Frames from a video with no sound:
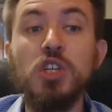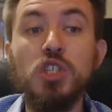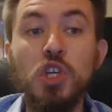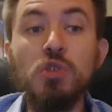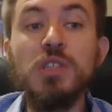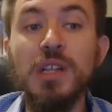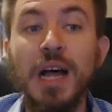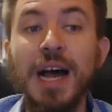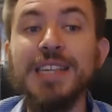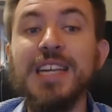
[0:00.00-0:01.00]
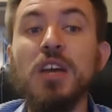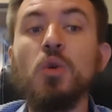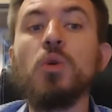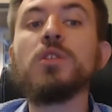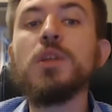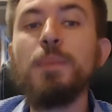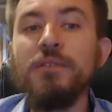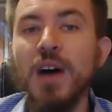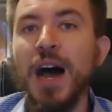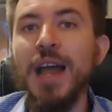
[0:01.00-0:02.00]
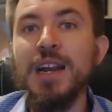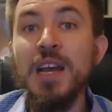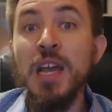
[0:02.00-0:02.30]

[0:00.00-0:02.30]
utilize in order to provide